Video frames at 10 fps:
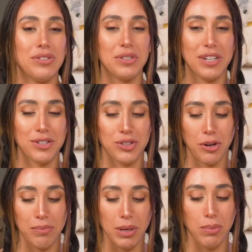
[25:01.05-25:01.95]
because
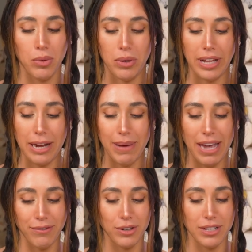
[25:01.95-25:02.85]
certain people will like
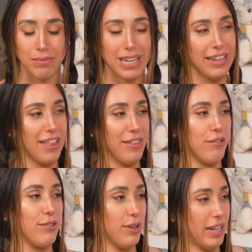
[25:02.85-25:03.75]
pay for something and then they'll
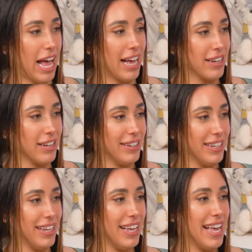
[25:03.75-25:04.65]
feel lack.
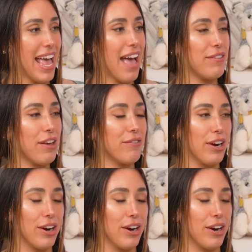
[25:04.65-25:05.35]
Have you ever